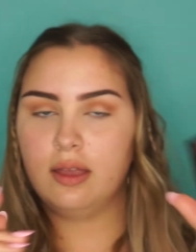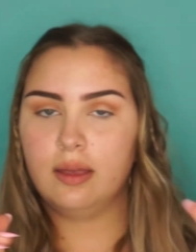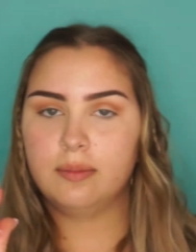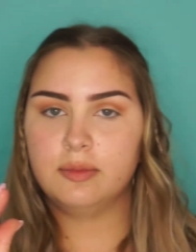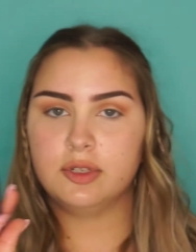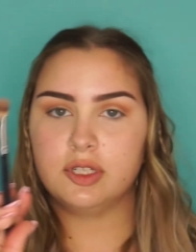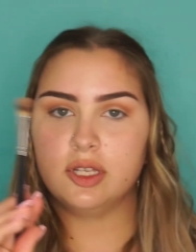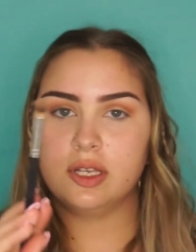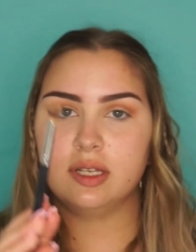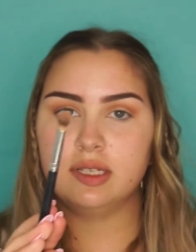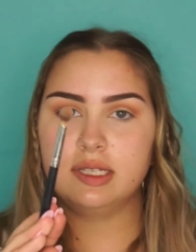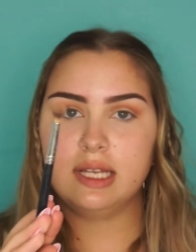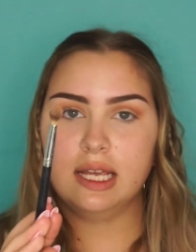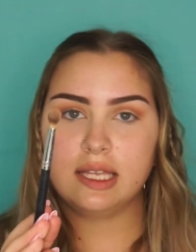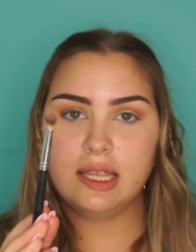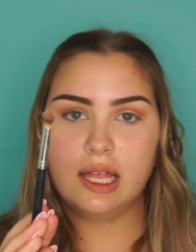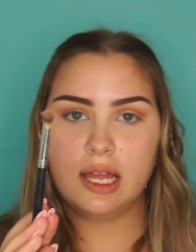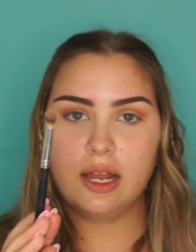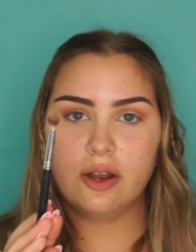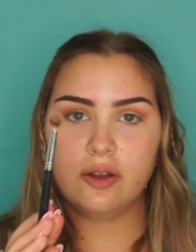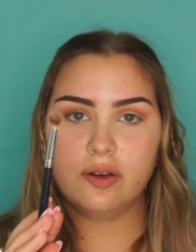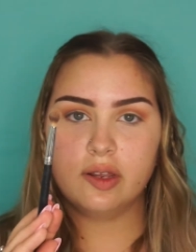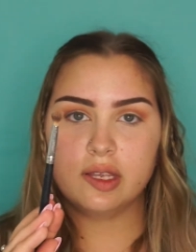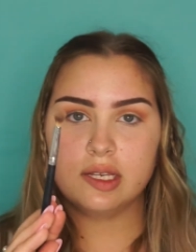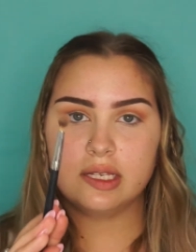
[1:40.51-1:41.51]
Just going to take
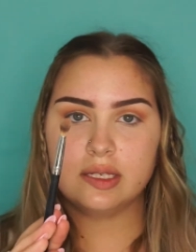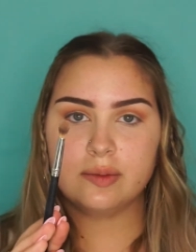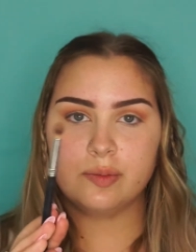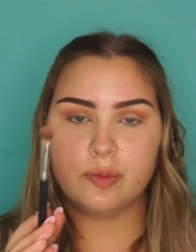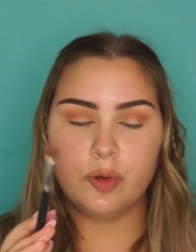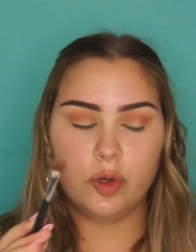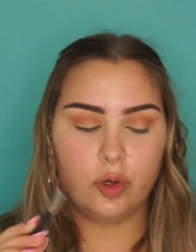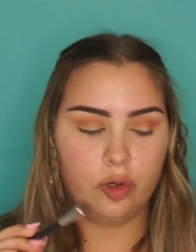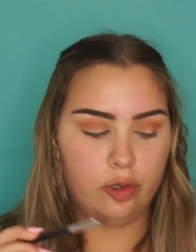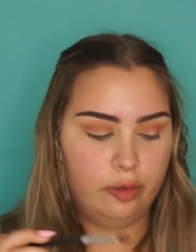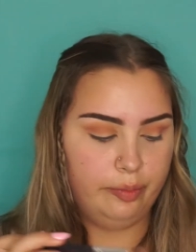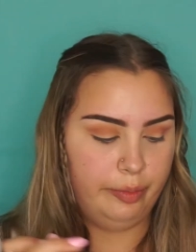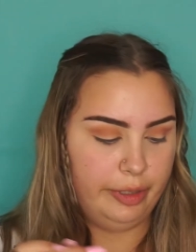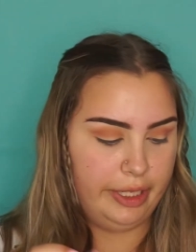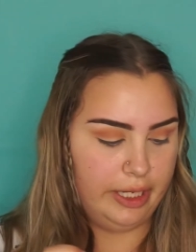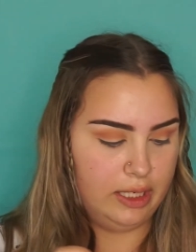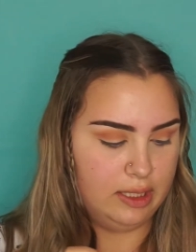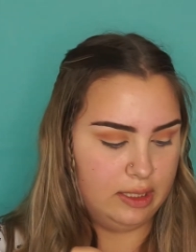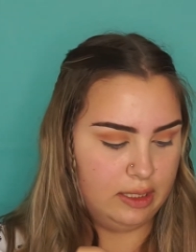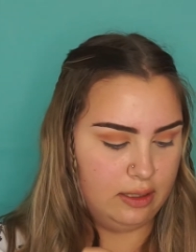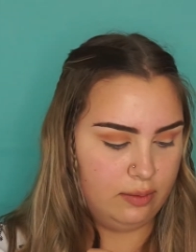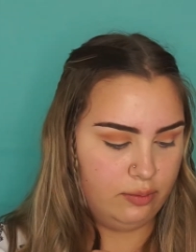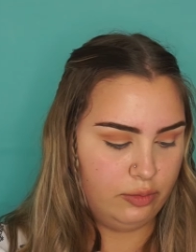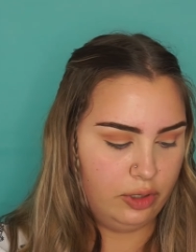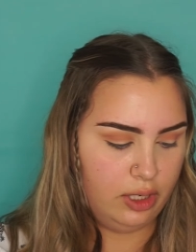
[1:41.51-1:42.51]
that on a small
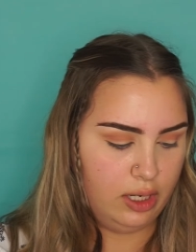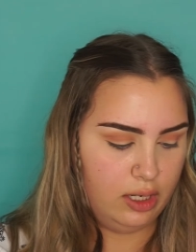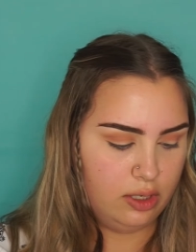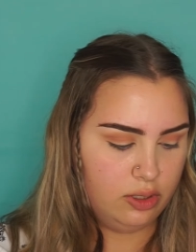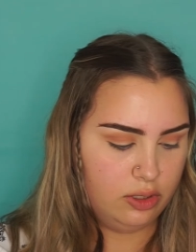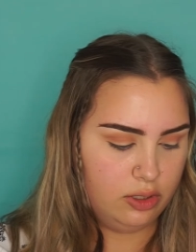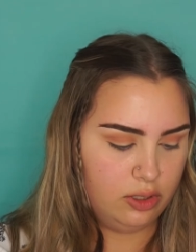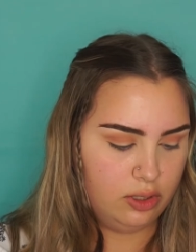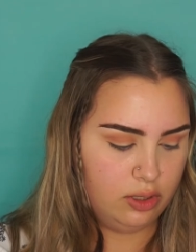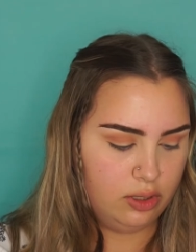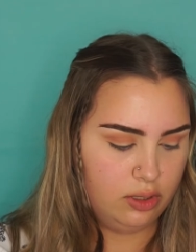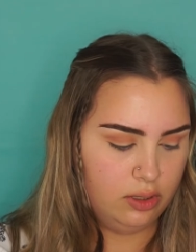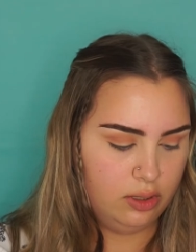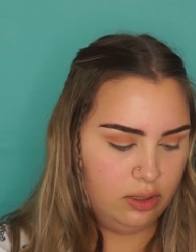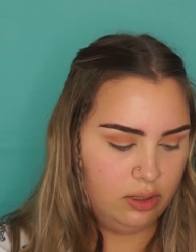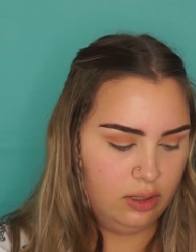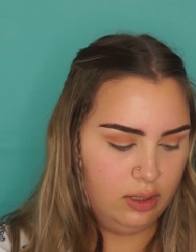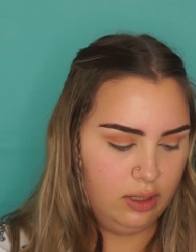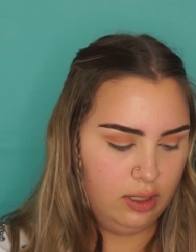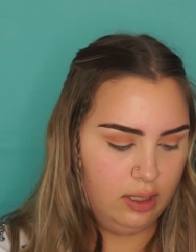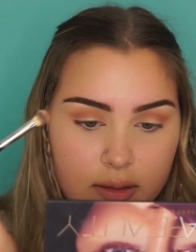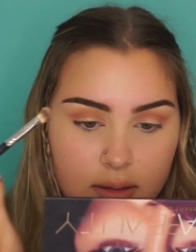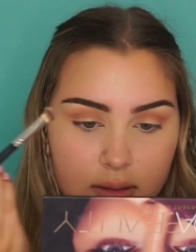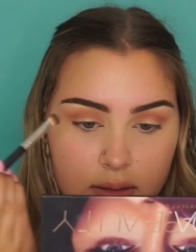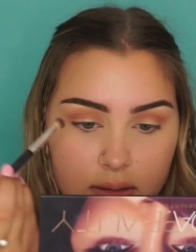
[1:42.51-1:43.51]
blending brush
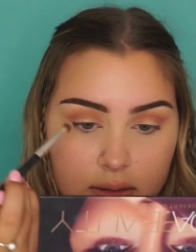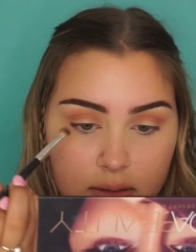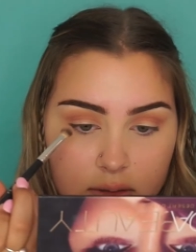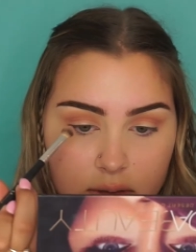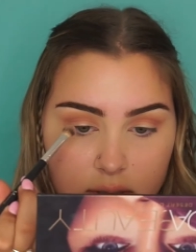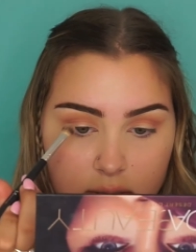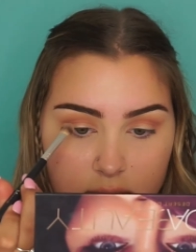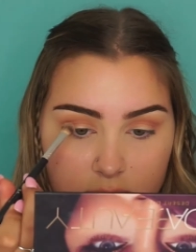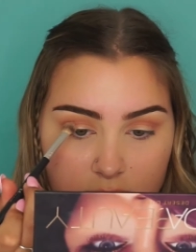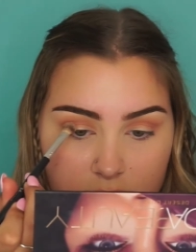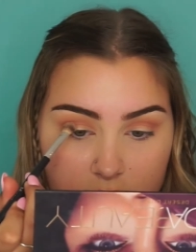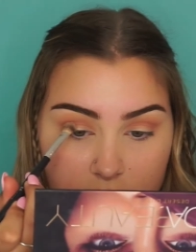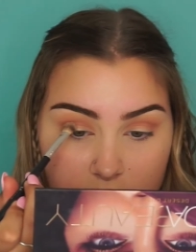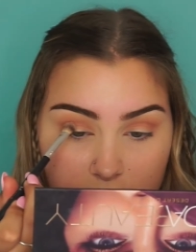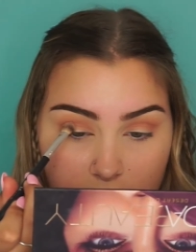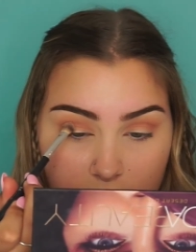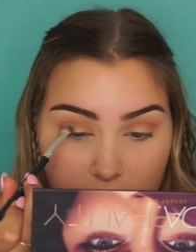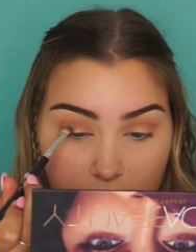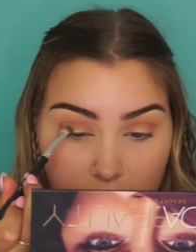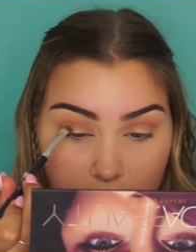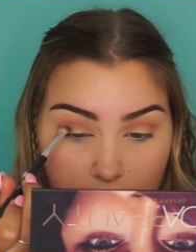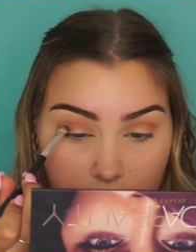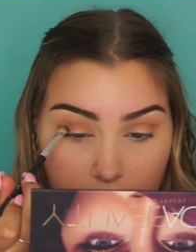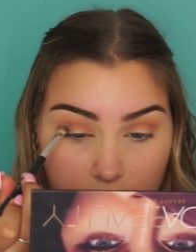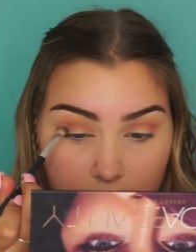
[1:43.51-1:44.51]
just
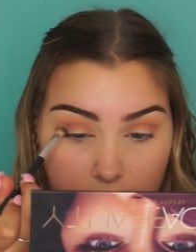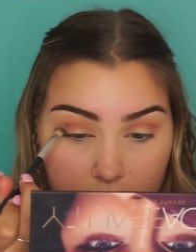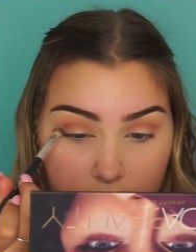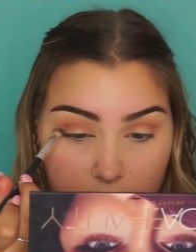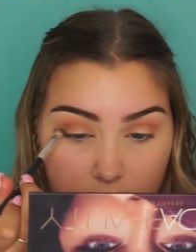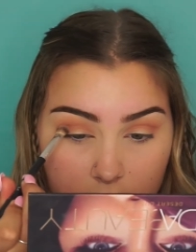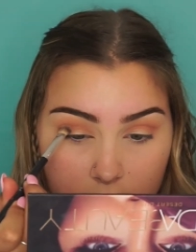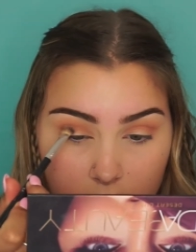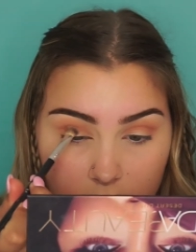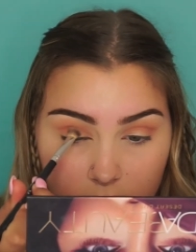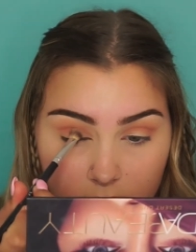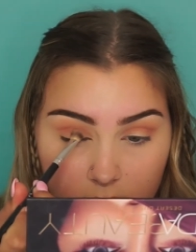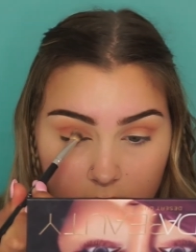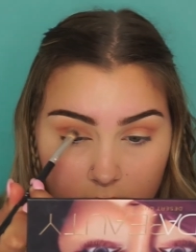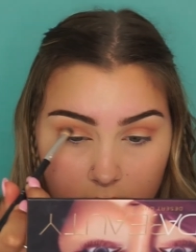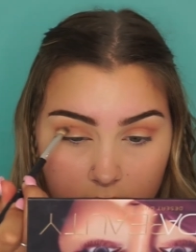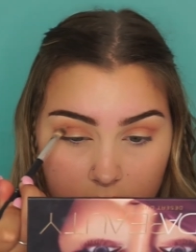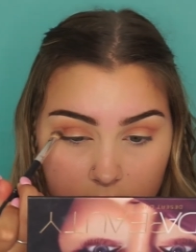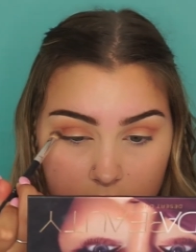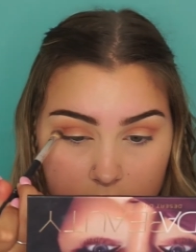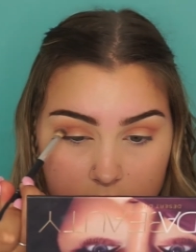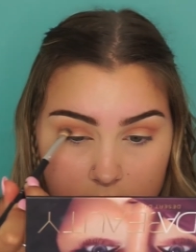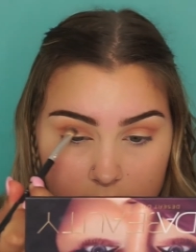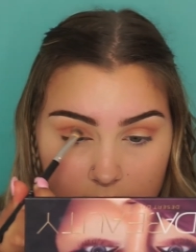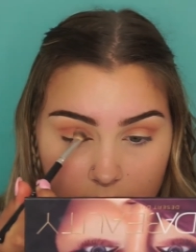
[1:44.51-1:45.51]
to add
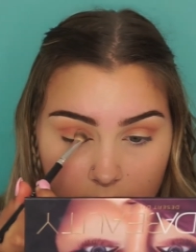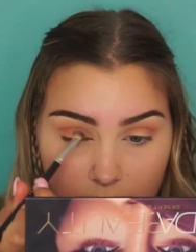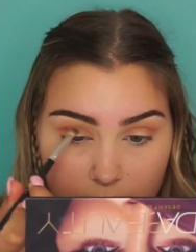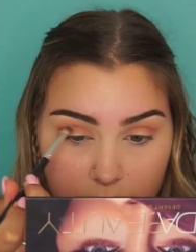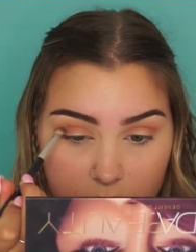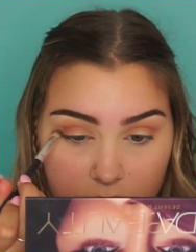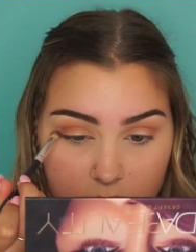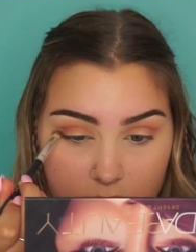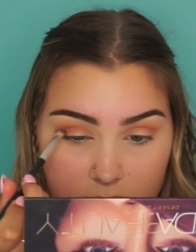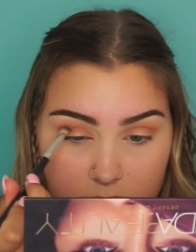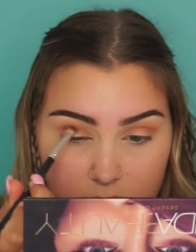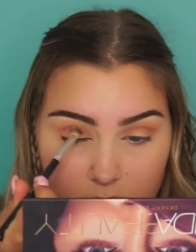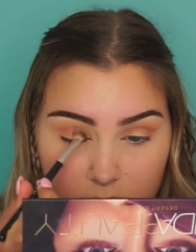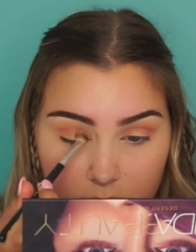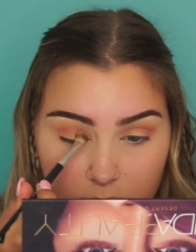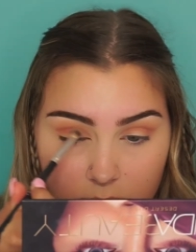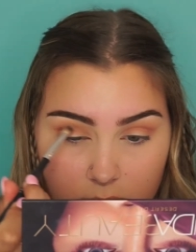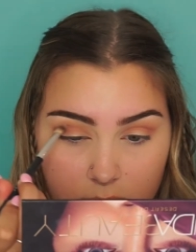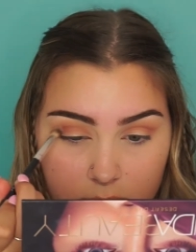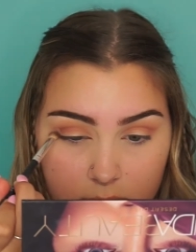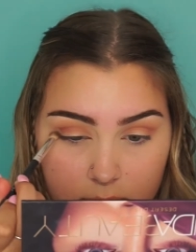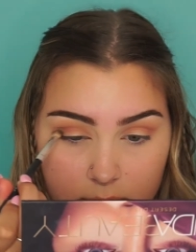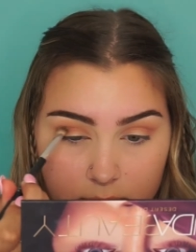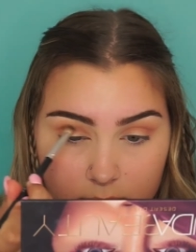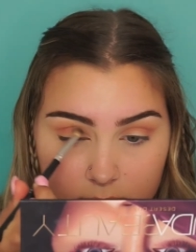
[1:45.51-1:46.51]
depth to
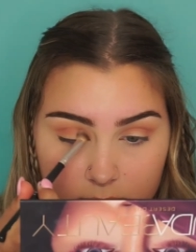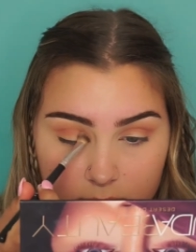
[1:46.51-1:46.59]
it.